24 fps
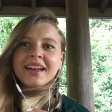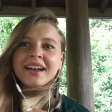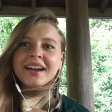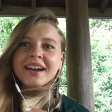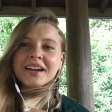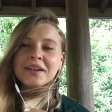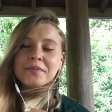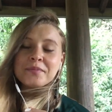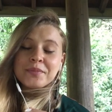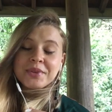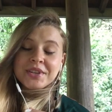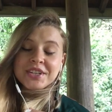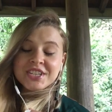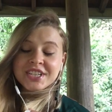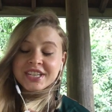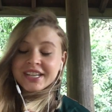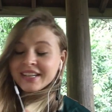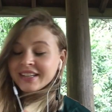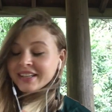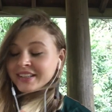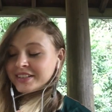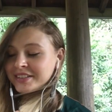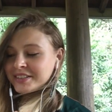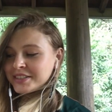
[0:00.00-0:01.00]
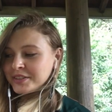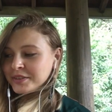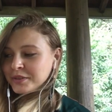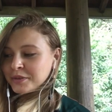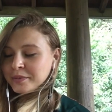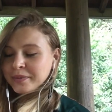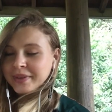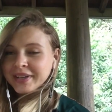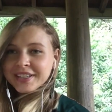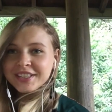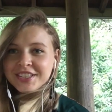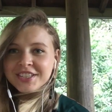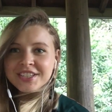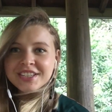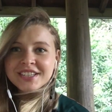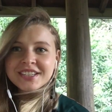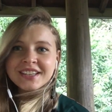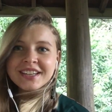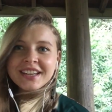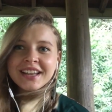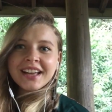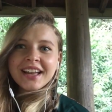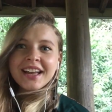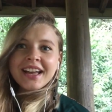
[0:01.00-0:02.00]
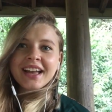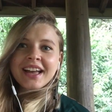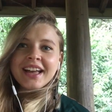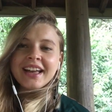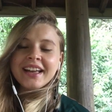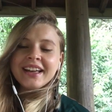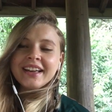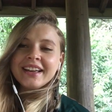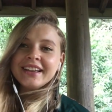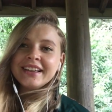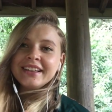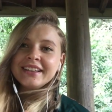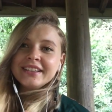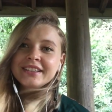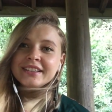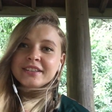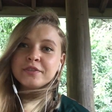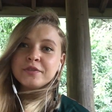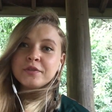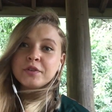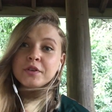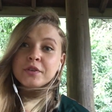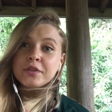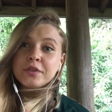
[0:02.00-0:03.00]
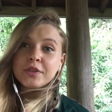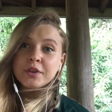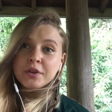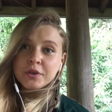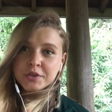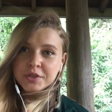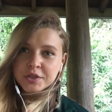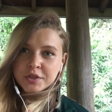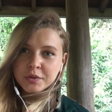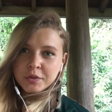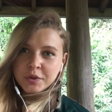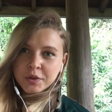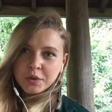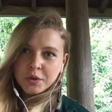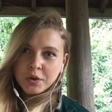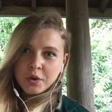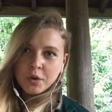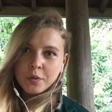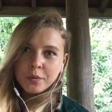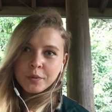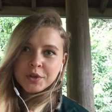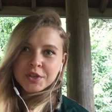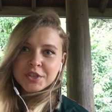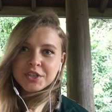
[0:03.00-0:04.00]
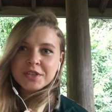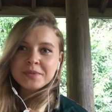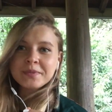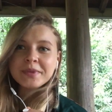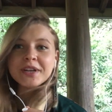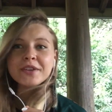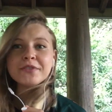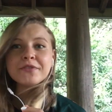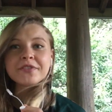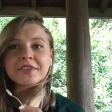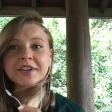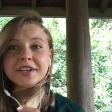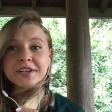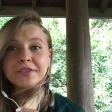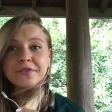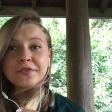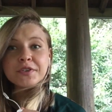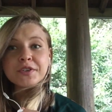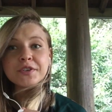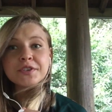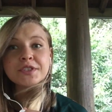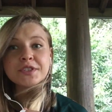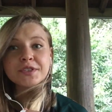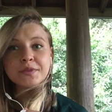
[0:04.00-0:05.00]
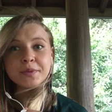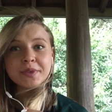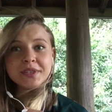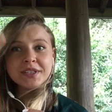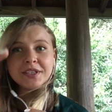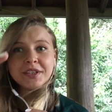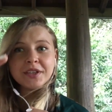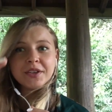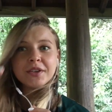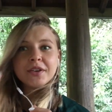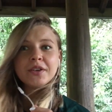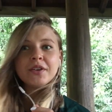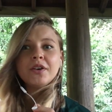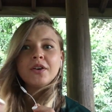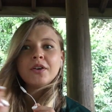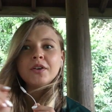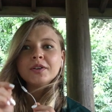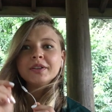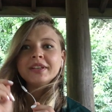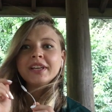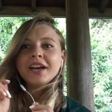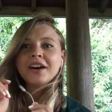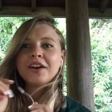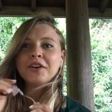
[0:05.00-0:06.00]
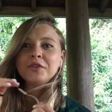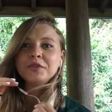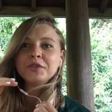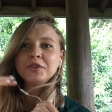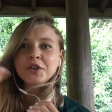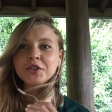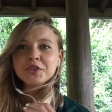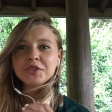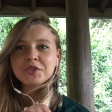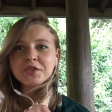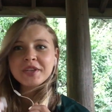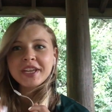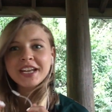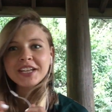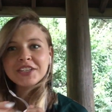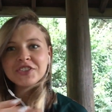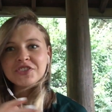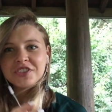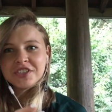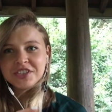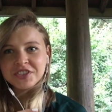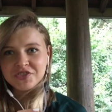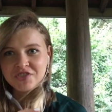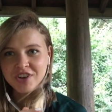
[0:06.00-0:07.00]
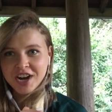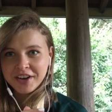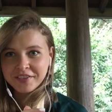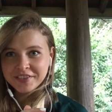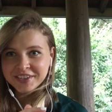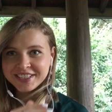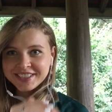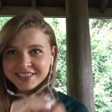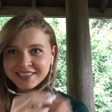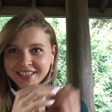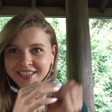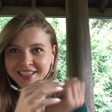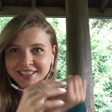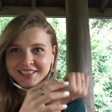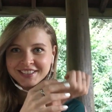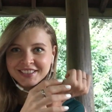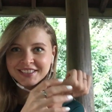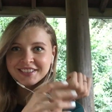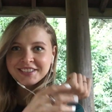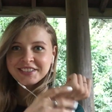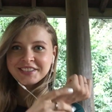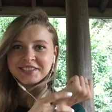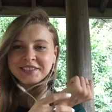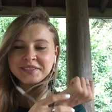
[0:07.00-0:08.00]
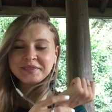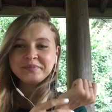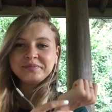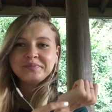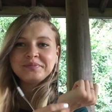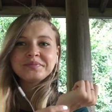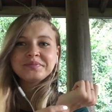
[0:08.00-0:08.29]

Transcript: I appreciate it so much. And for those of you who watched my very first video on how not to get the driver's license,